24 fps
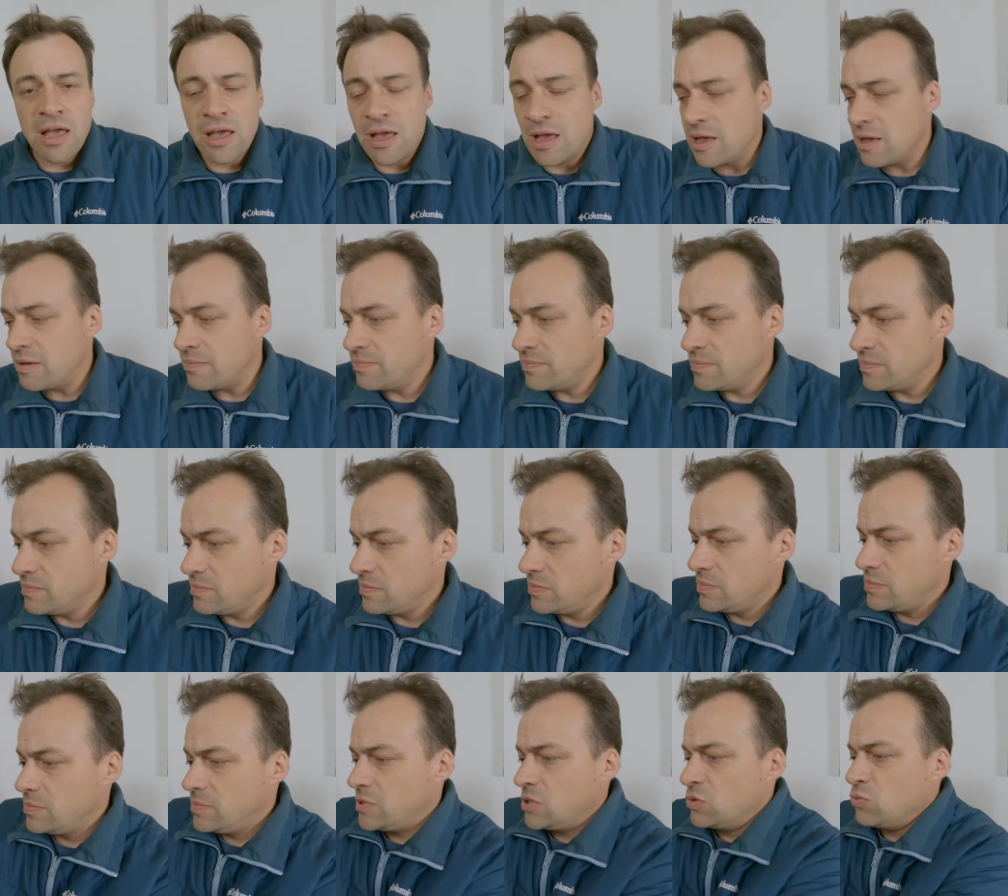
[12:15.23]
Uh,
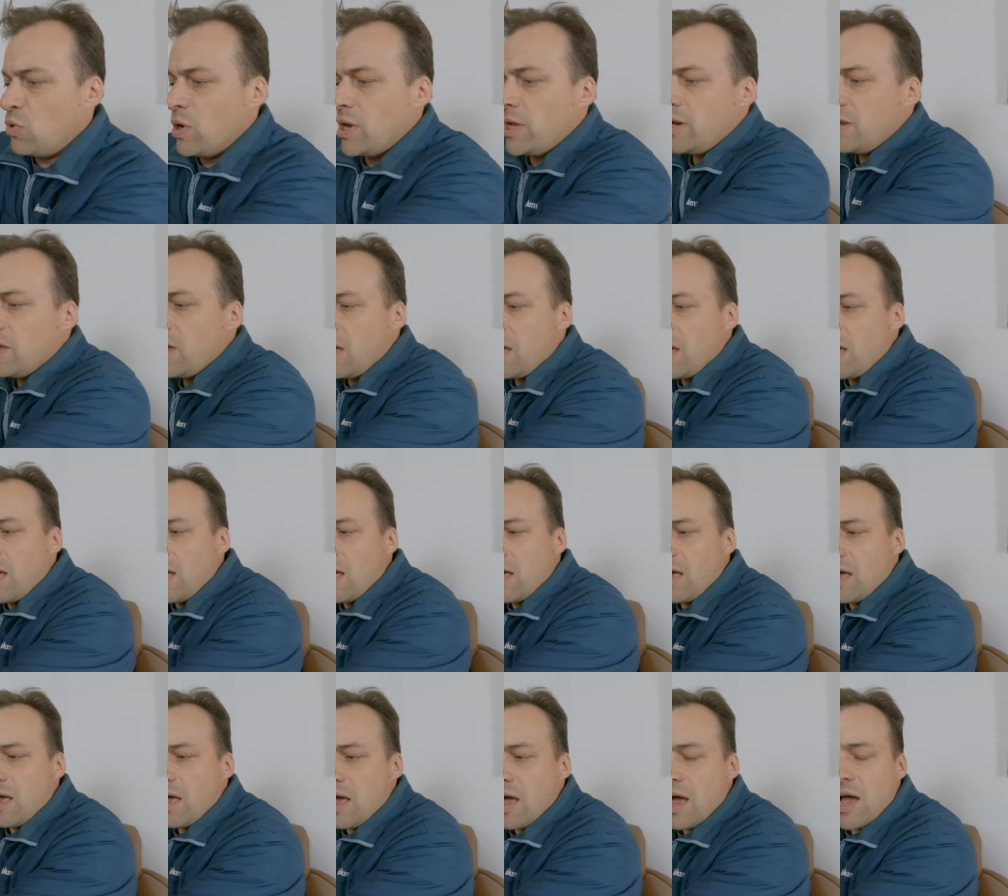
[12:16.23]
it's what
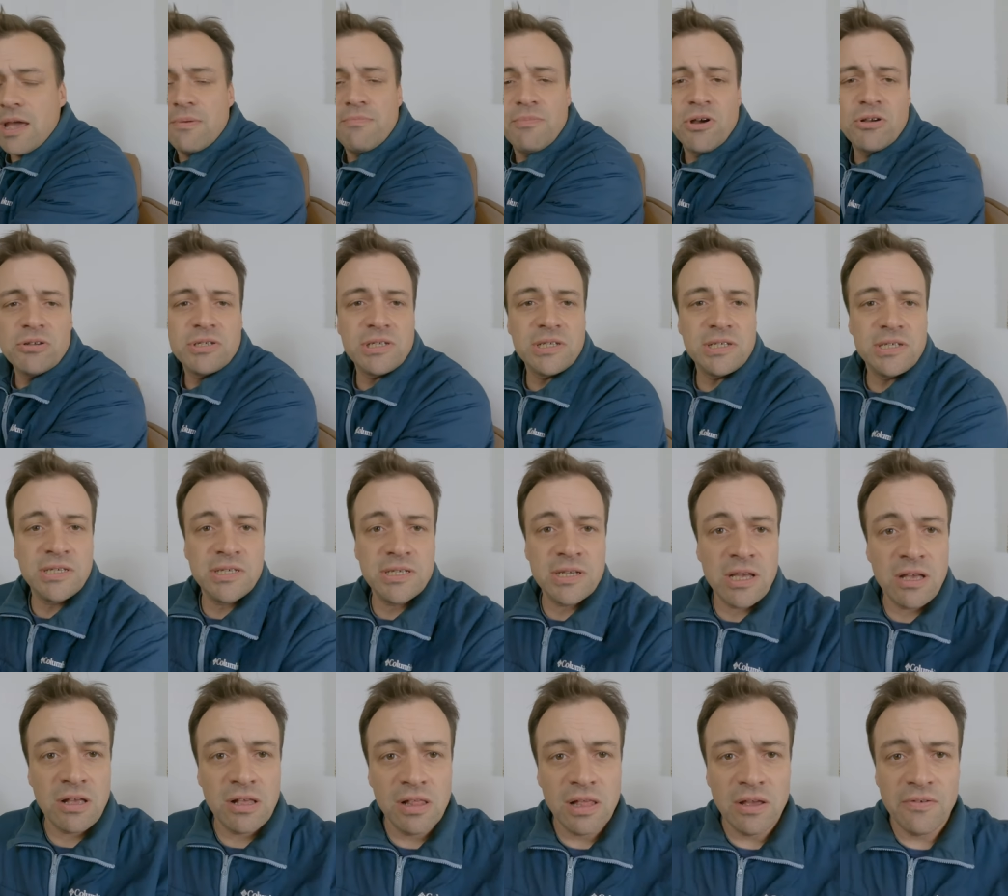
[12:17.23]
I mostly
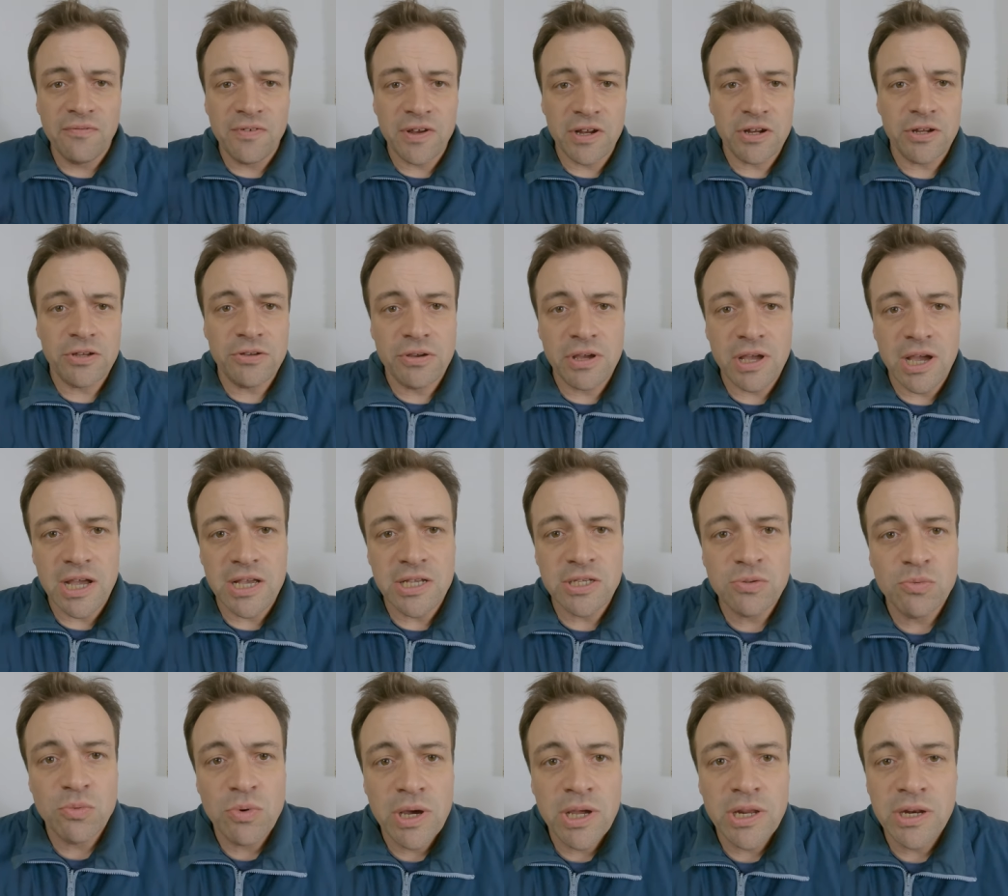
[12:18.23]
sell. I figure you
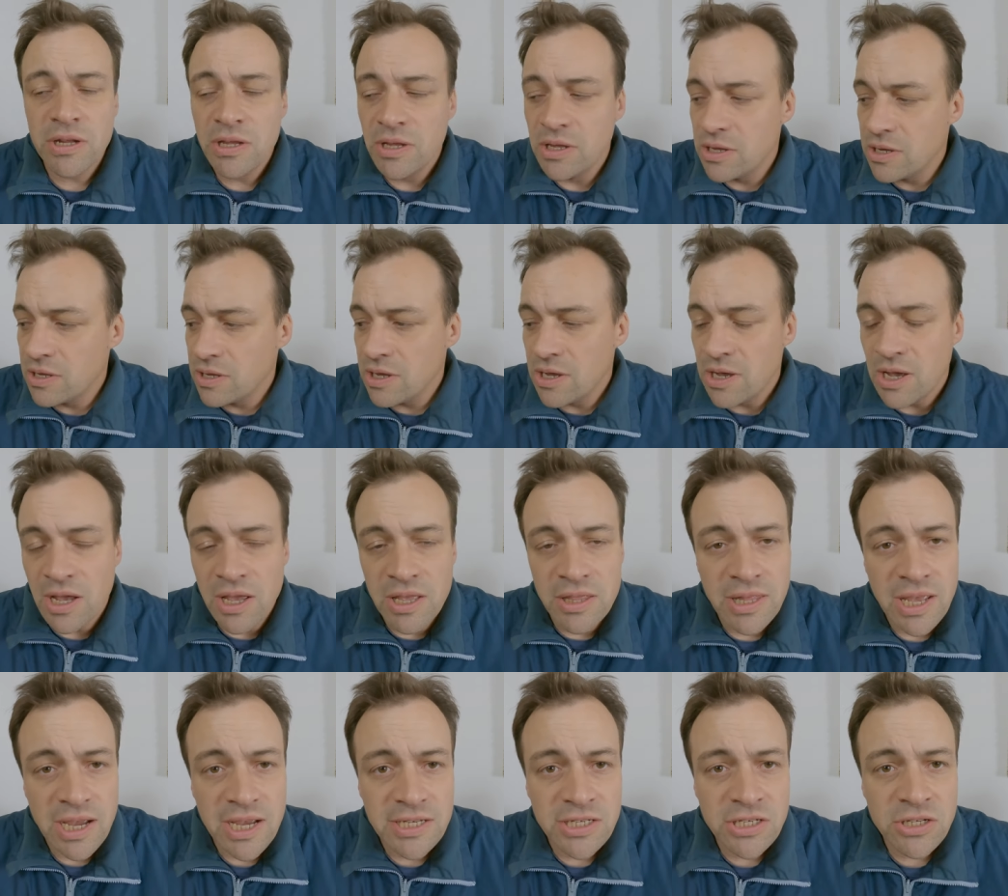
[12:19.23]
guys want a
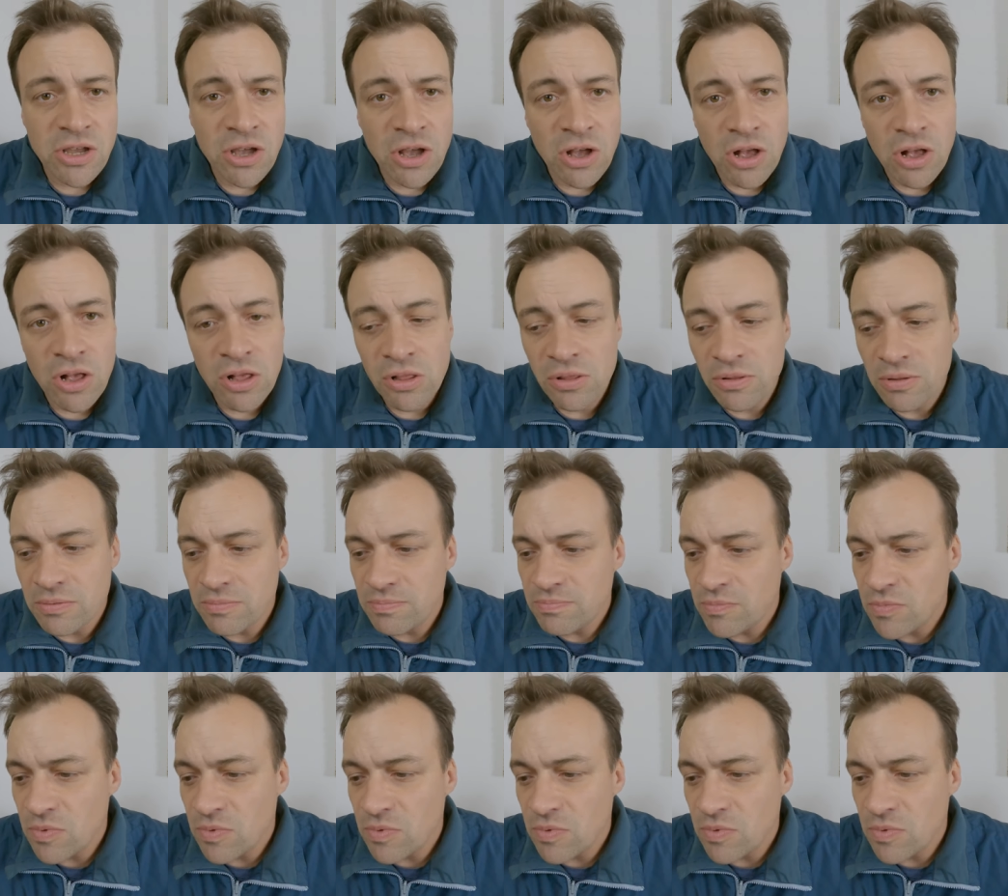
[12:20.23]
nice call.